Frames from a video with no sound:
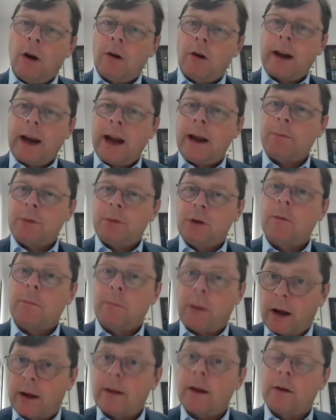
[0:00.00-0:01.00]
not
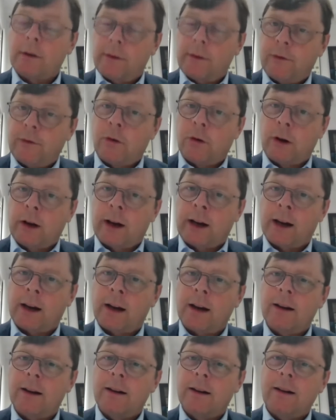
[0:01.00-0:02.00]
captured by those
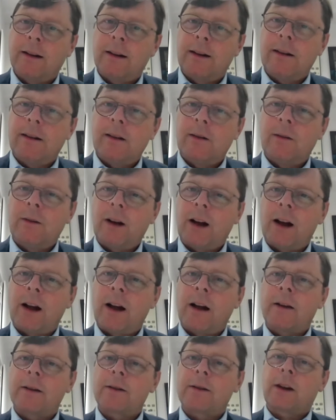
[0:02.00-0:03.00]
falling
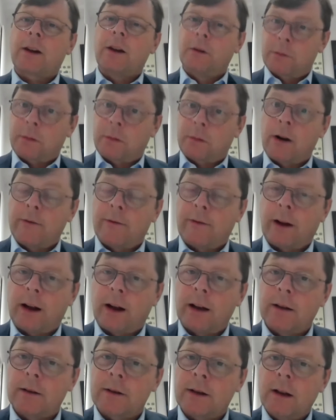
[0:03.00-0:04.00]
skills
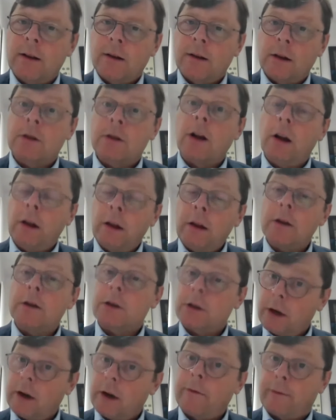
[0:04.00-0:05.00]
profiles. There's other
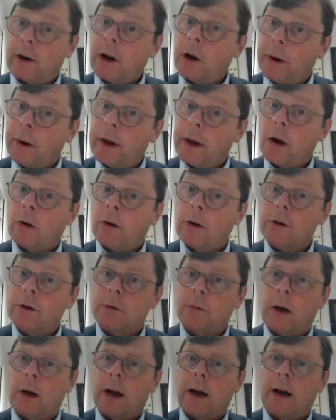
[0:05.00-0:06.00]
stuff going on
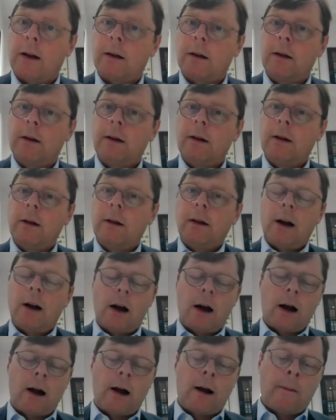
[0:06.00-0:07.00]
as well,
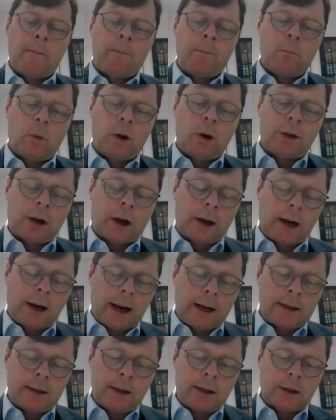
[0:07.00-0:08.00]
which I
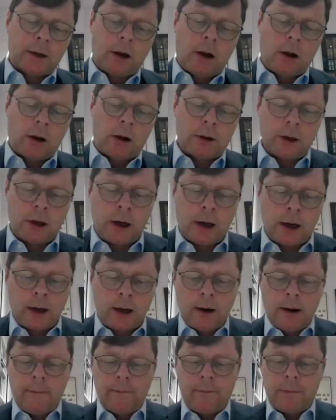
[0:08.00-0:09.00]
guess is
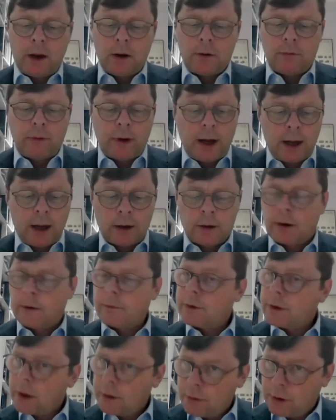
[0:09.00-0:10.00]
largely the arena
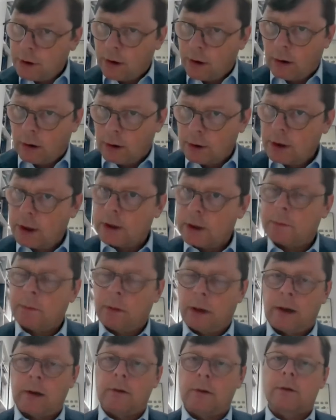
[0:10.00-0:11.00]
of sociologists,
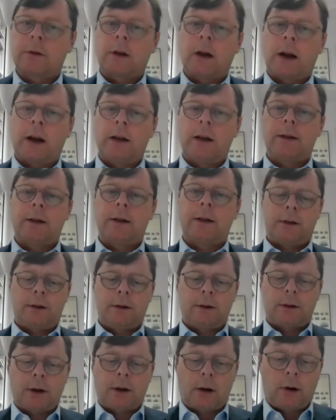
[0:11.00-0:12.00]
political scientists,
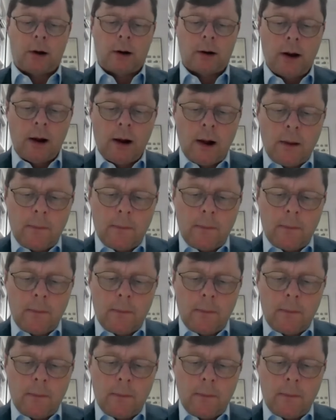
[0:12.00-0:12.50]
and so on.